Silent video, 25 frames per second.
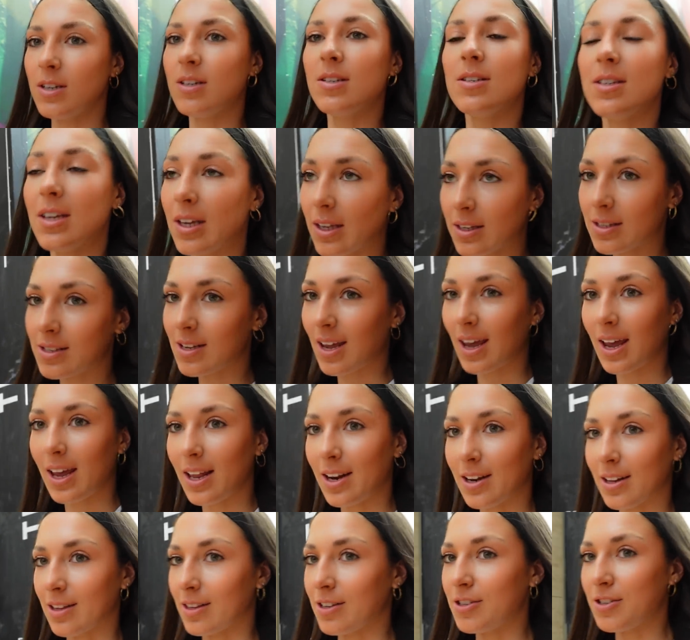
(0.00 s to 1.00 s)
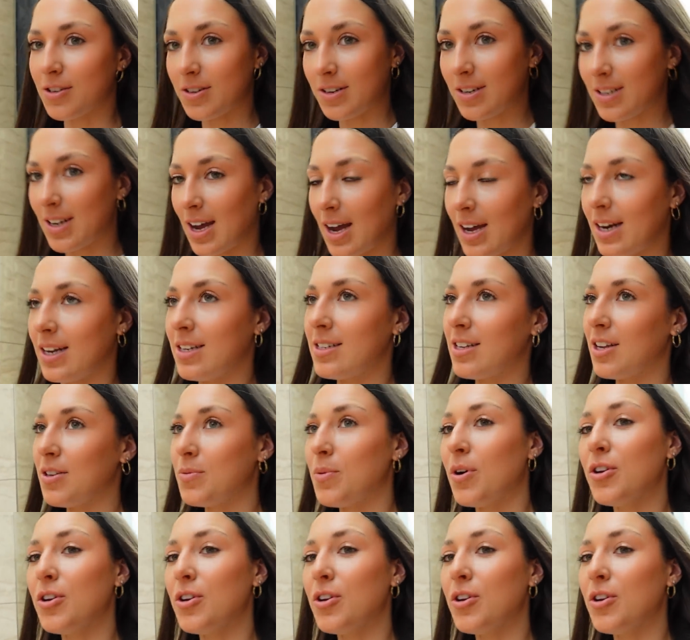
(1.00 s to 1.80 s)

He's 16 on Sunday, and I says,